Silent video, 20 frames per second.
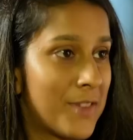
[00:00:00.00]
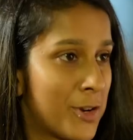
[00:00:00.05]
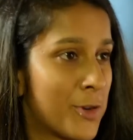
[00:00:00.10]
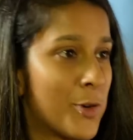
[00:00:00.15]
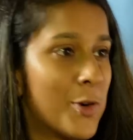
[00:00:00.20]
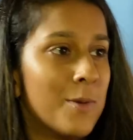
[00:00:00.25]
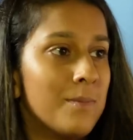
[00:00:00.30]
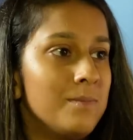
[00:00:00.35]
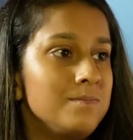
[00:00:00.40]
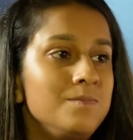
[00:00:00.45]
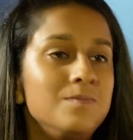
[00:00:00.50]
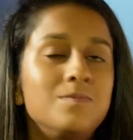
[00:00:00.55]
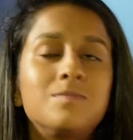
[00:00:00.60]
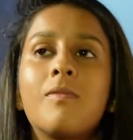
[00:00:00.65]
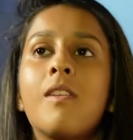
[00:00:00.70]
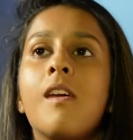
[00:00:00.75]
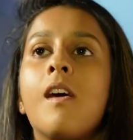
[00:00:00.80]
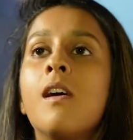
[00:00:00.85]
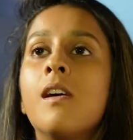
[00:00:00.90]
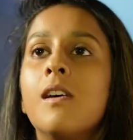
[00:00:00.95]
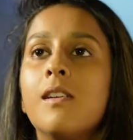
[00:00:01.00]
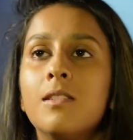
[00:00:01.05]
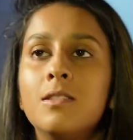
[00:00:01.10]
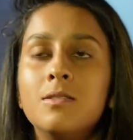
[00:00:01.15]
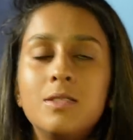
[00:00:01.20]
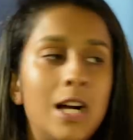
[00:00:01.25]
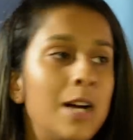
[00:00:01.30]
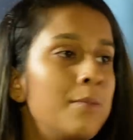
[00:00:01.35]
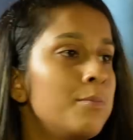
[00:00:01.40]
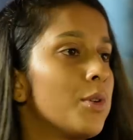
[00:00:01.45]
At home.
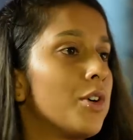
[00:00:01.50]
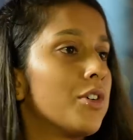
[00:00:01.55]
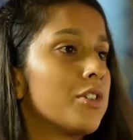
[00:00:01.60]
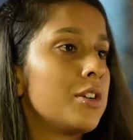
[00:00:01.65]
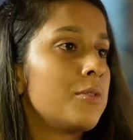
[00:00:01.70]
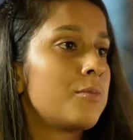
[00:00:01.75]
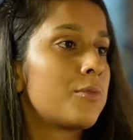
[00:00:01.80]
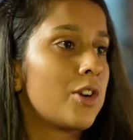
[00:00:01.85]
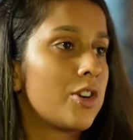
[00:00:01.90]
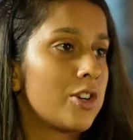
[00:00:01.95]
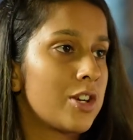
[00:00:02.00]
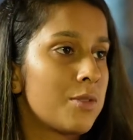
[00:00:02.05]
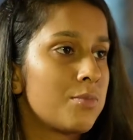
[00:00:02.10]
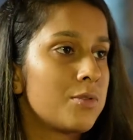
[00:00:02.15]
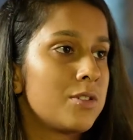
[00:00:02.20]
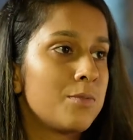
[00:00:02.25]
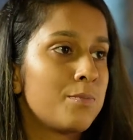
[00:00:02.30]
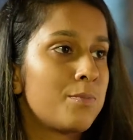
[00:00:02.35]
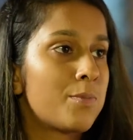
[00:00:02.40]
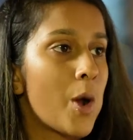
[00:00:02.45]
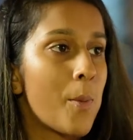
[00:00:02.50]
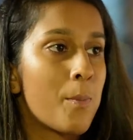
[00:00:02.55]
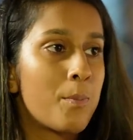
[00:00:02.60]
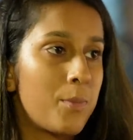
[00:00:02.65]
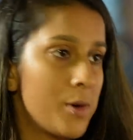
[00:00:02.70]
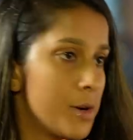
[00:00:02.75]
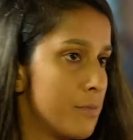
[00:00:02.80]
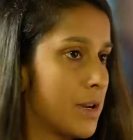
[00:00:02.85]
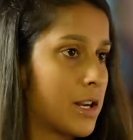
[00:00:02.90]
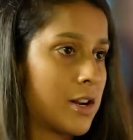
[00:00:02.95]
I'm born and brought up in a
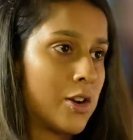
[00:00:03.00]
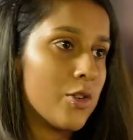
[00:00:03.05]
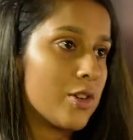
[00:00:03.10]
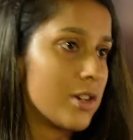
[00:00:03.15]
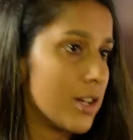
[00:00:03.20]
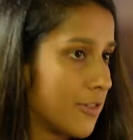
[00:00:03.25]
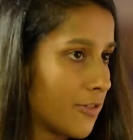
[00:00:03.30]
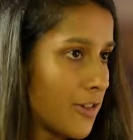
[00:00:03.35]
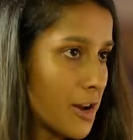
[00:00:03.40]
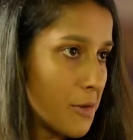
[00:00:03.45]
proper Mangalorean